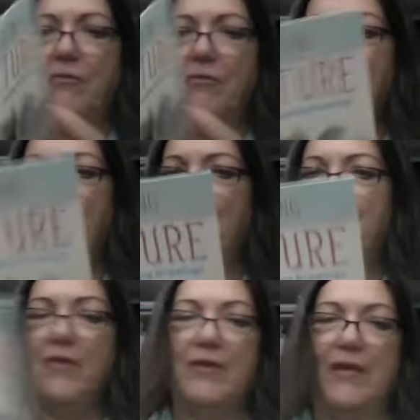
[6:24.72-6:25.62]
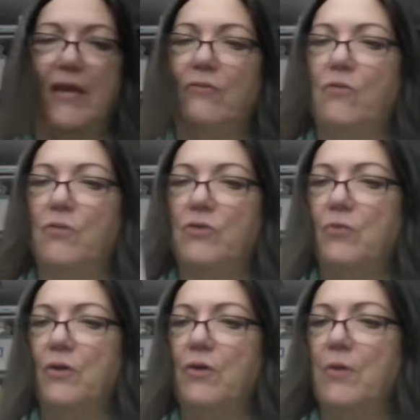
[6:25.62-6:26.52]
or the front. I don't know which
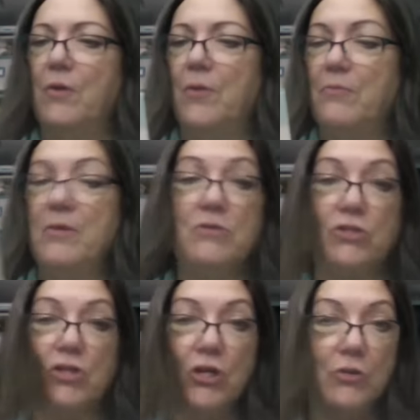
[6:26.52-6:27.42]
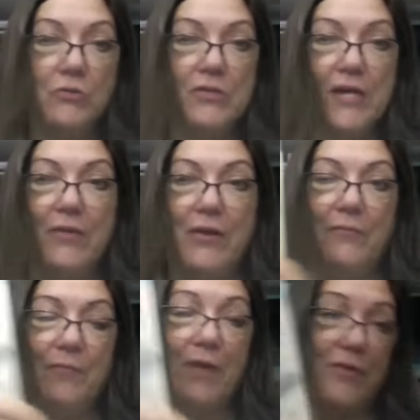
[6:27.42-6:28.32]
one I'm just going to glue it down there.
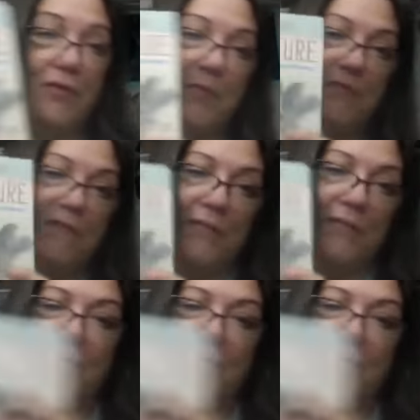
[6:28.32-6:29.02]
I thought that'd be fun